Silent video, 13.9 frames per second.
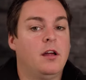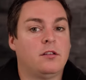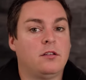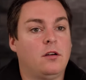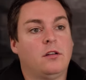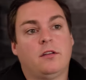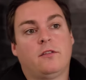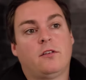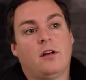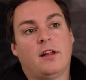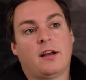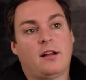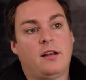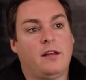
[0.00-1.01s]
as long as you've got
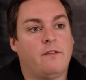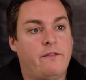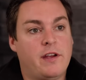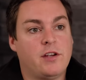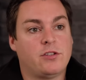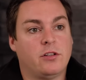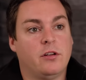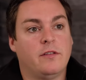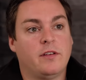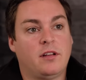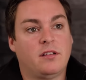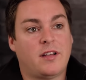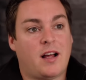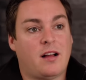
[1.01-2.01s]
that clear vision of
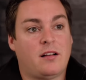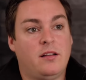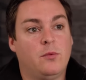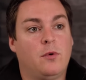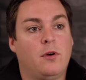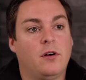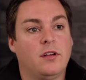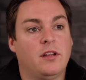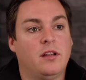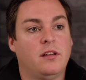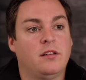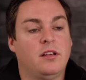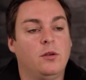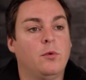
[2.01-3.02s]
exactly what it
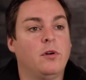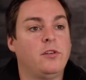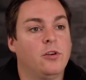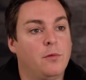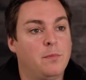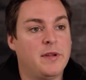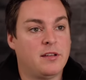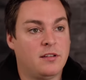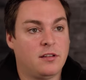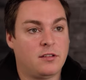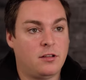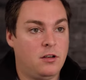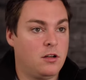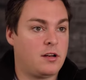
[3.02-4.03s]
is that you want your business
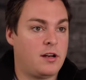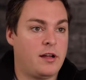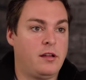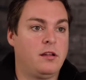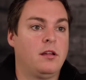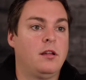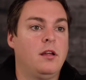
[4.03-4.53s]
to look like.